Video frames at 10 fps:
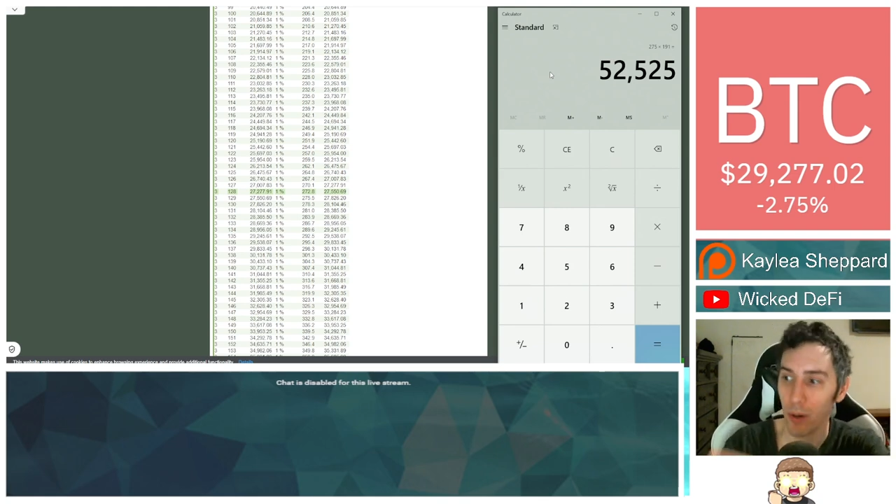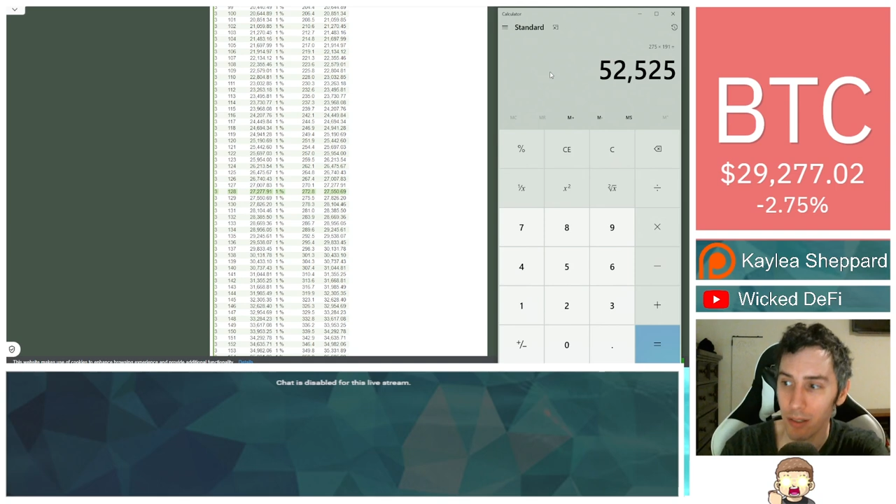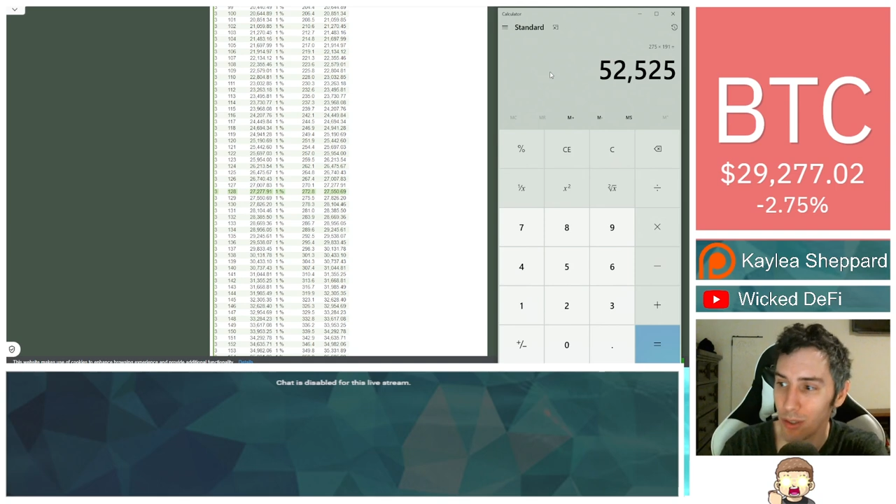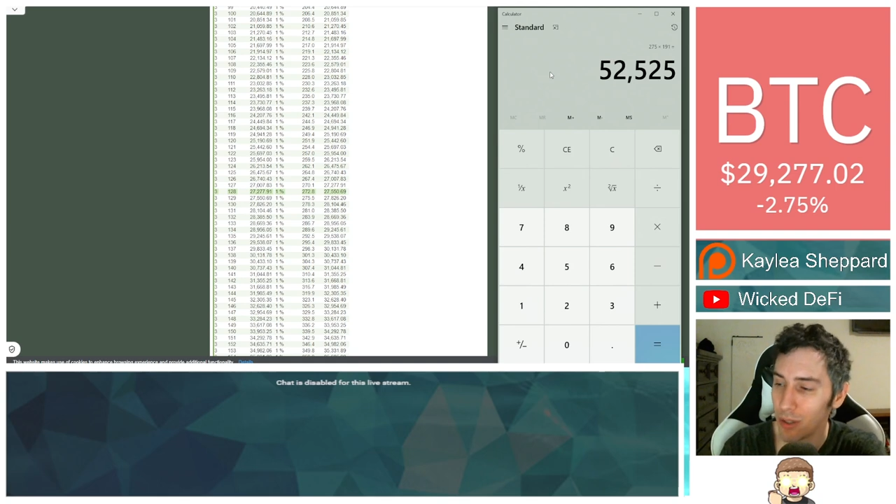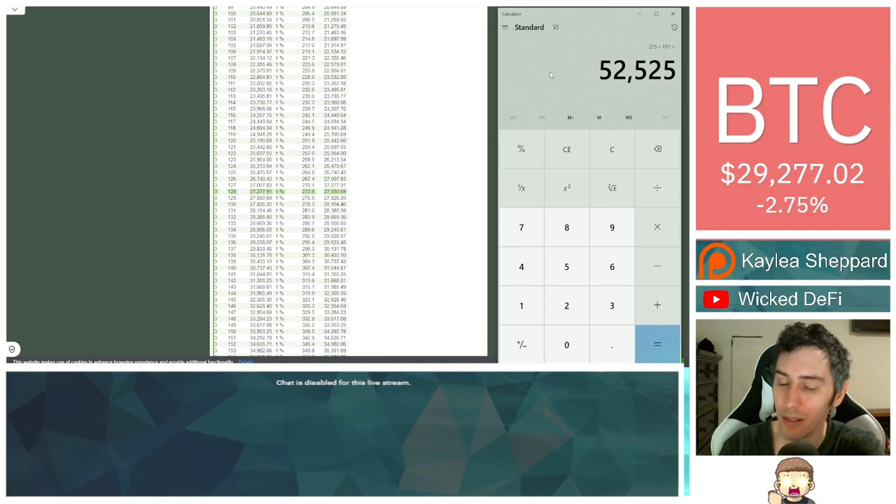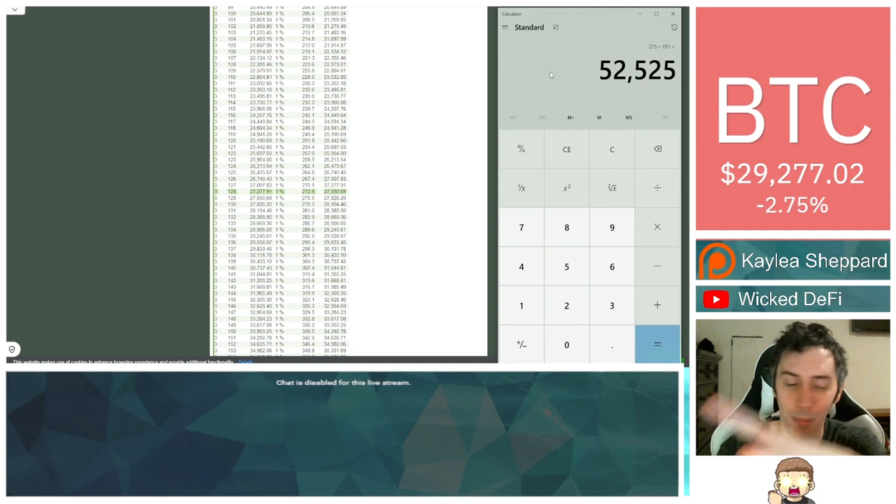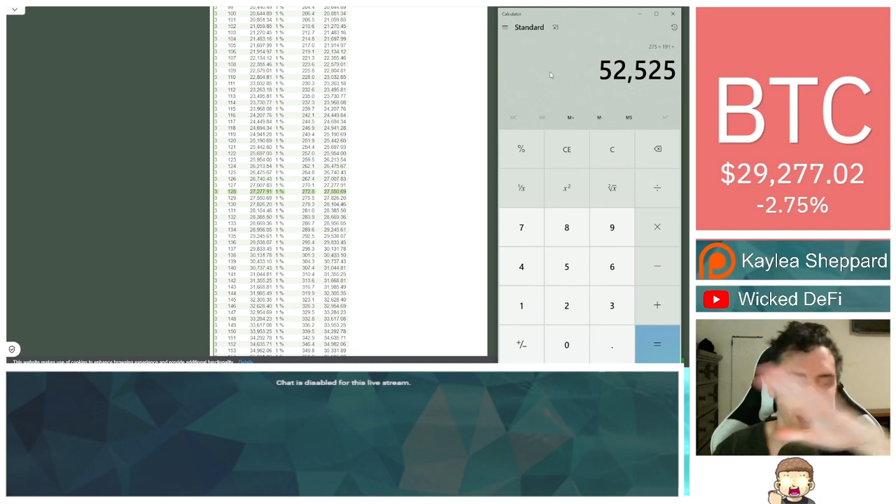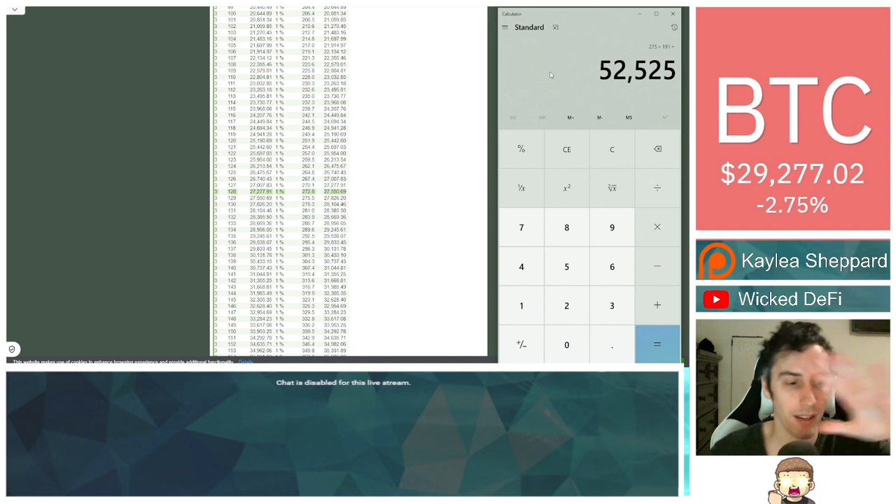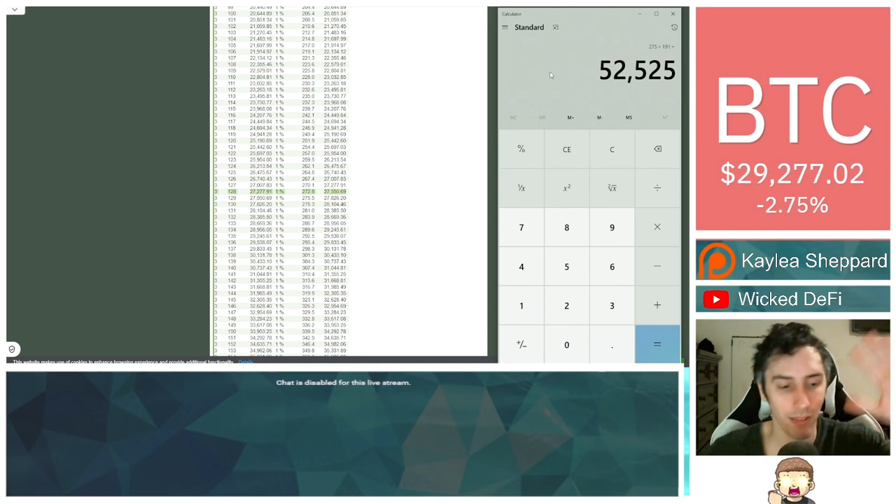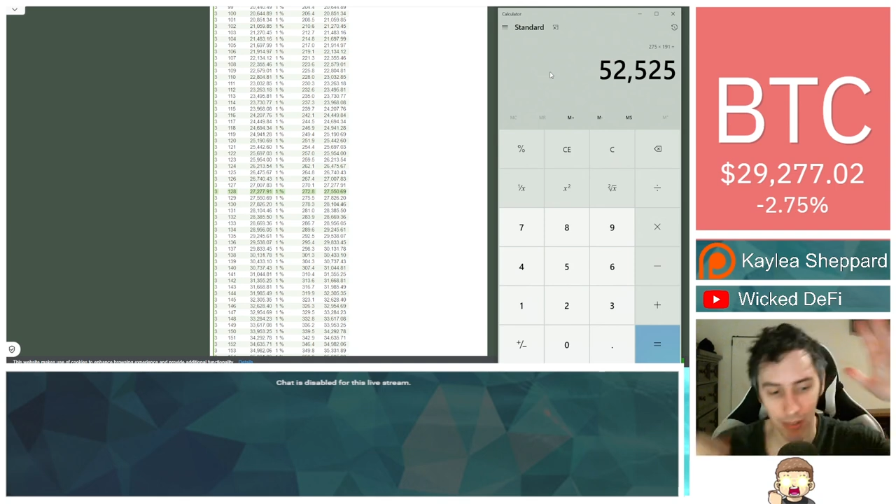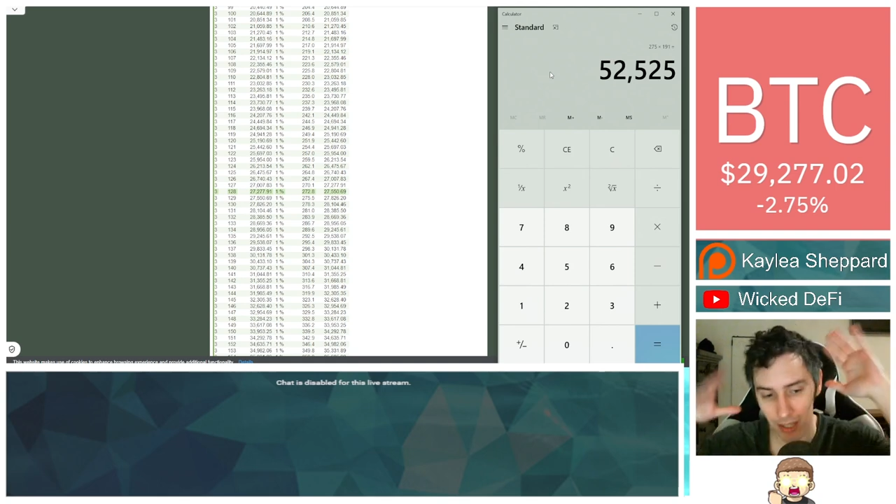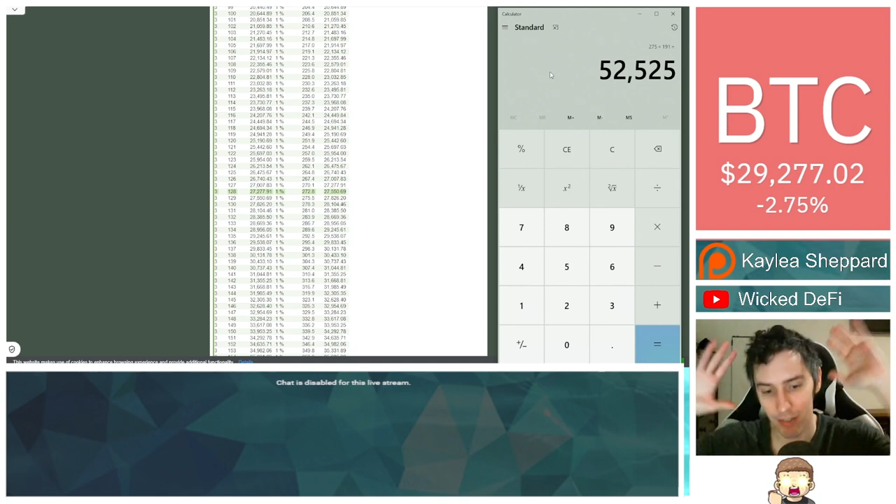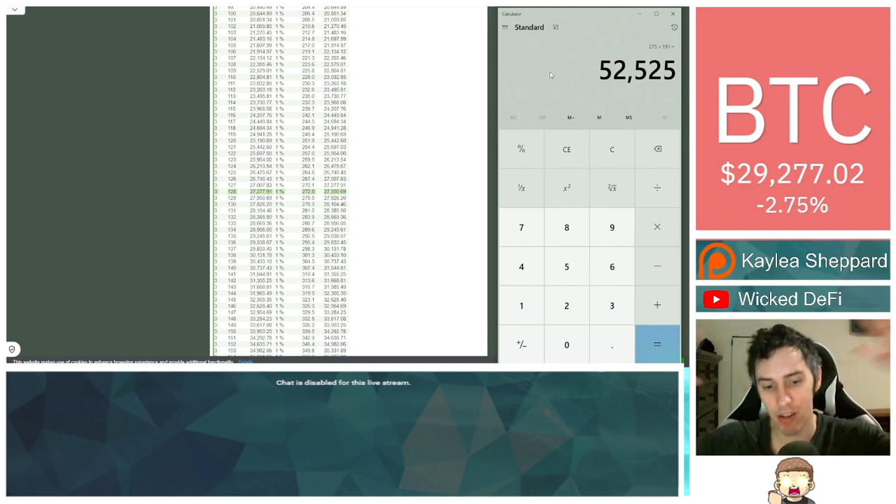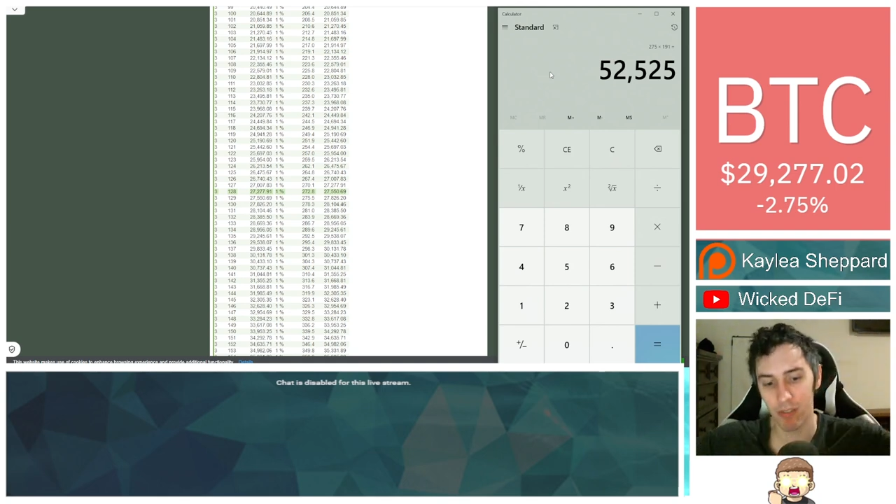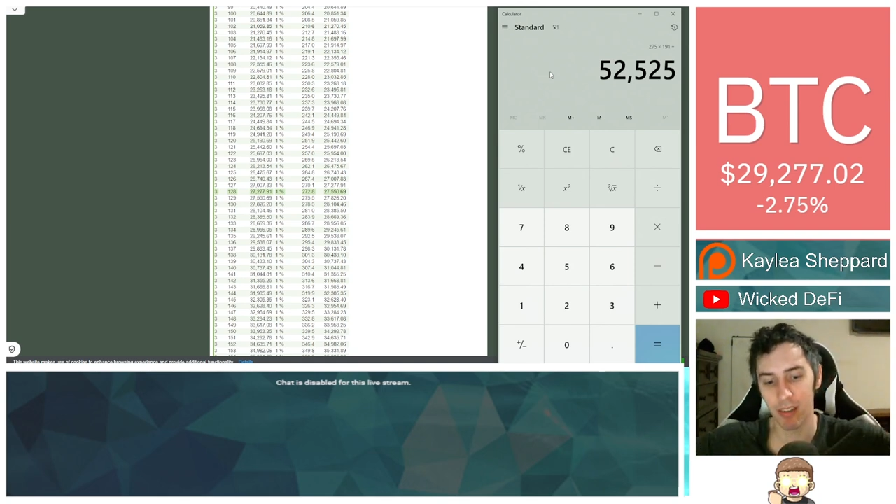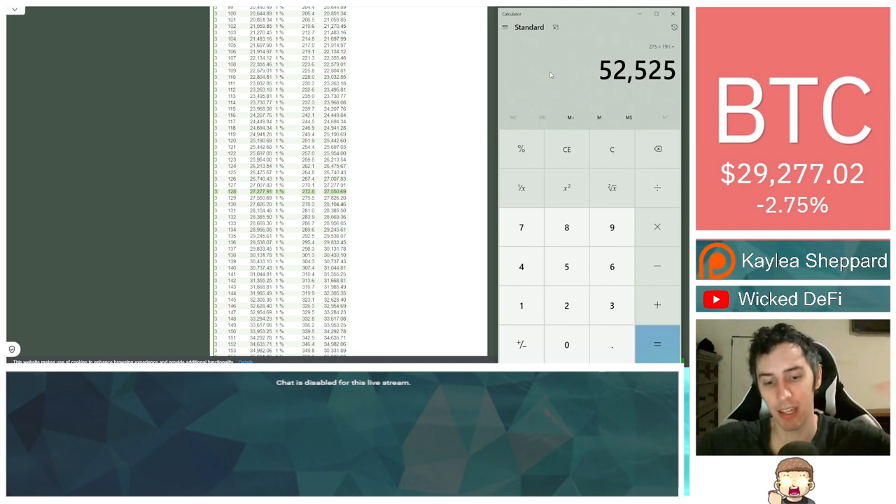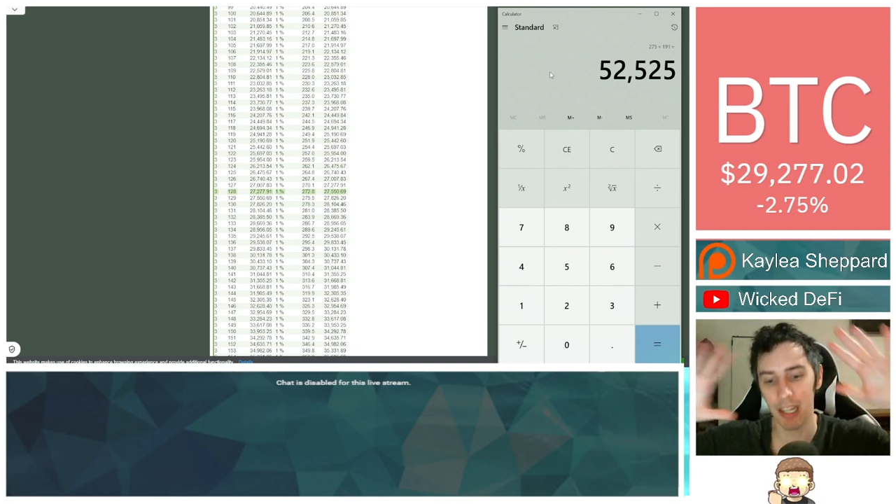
into it because it's just